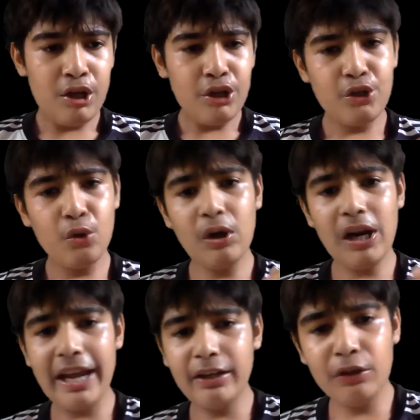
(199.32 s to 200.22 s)
You
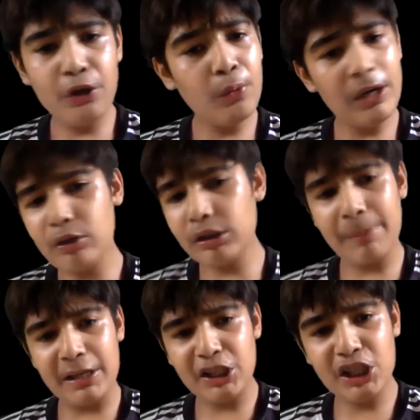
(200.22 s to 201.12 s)
will do the
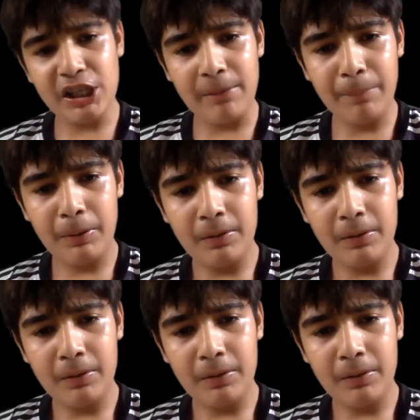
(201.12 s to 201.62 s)
bungee jump.